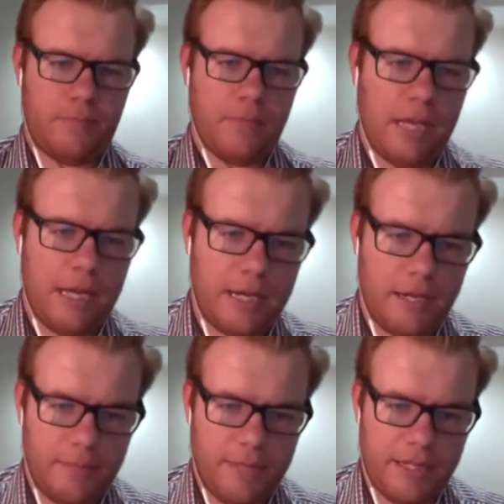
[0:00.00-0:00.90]

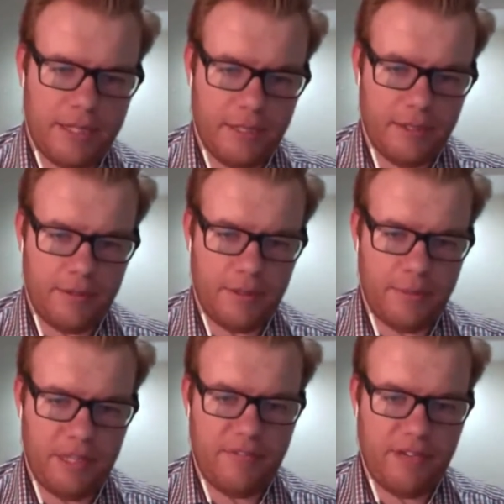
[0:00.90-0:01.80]
And the
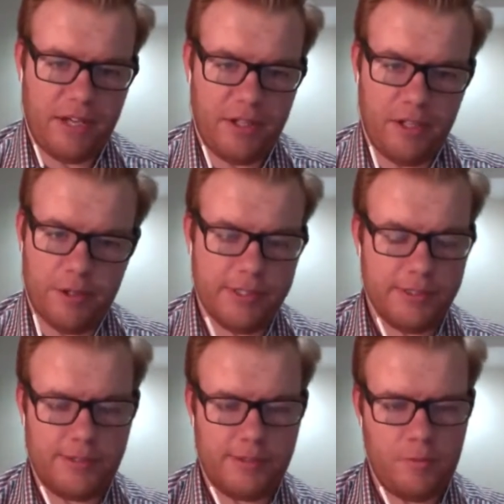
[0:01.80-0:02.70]
p-value
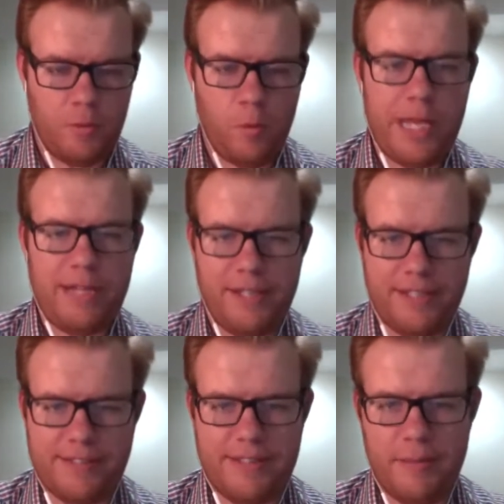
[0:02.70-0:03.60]
is way
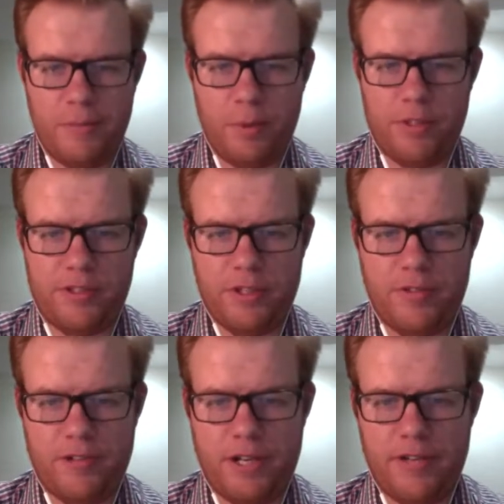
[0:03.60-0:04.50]
less than
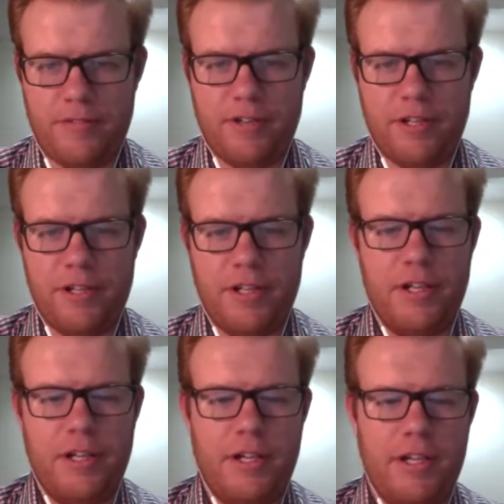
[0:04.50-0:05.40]
0.05.
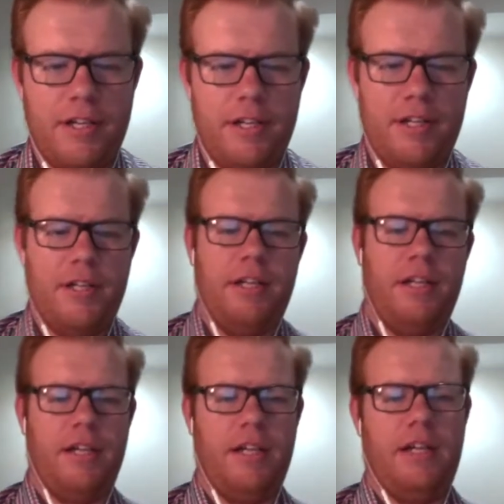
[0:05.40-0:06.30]

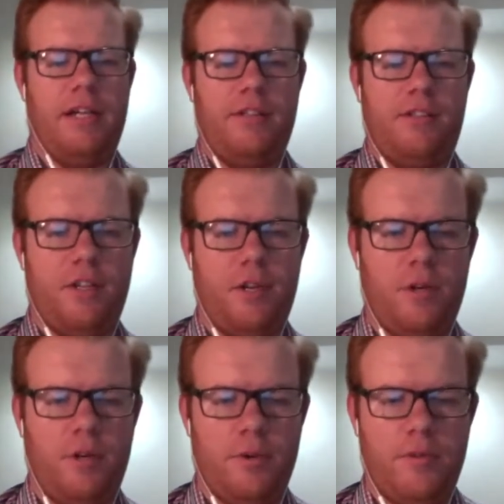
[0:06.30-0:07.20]
And so
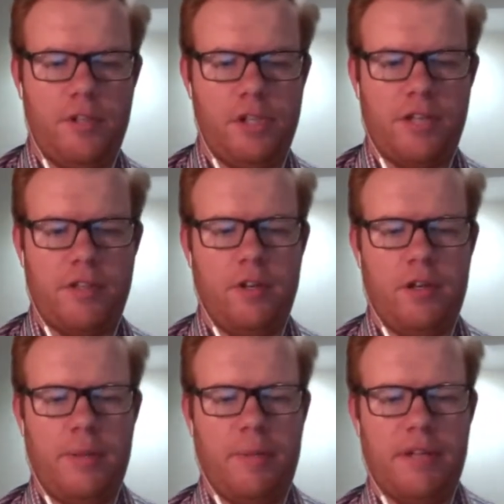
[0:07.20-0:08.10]
you would reject the null
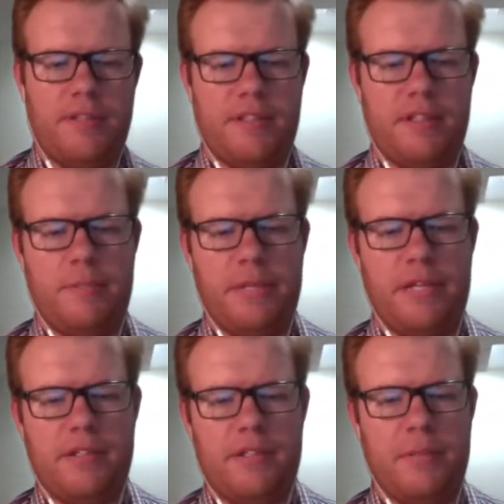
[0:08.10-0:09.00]
hypothesis
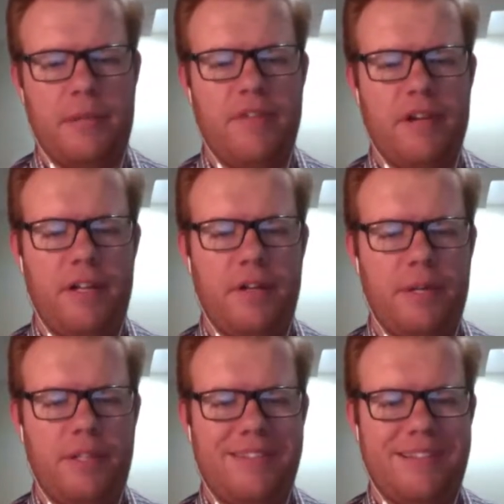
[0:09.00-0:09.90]
because the p-value
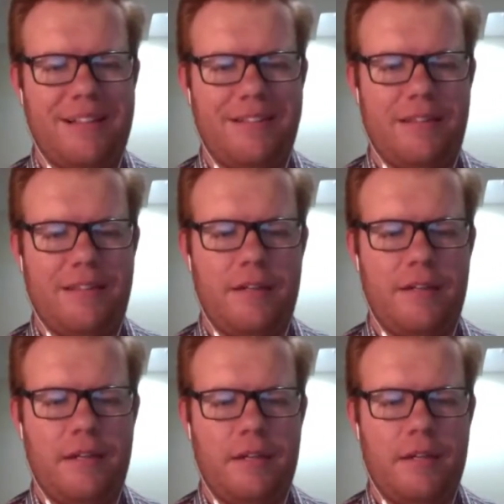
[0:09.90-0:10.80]
is less than
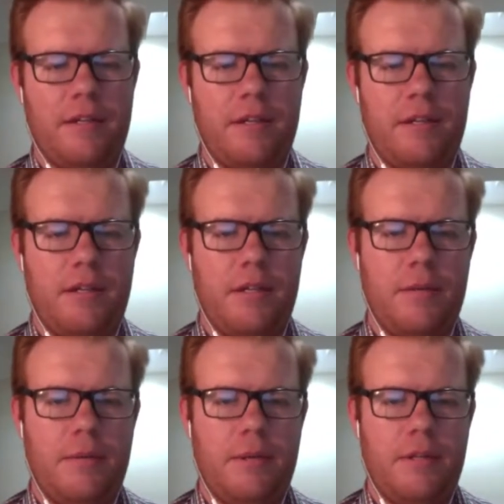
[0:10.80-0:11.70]

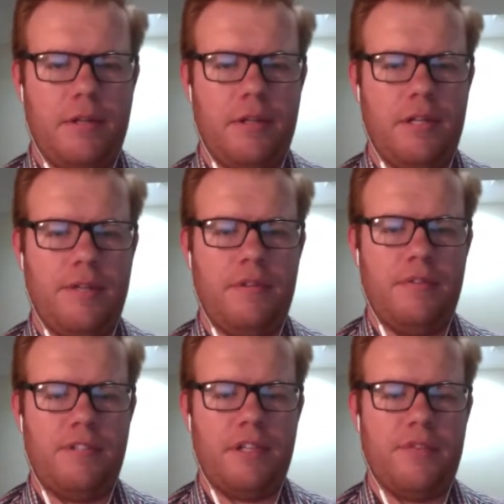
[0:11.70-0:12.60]
the level
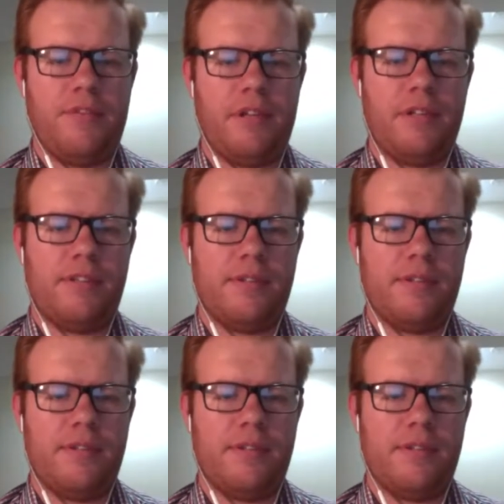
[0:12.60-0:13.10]
of significance.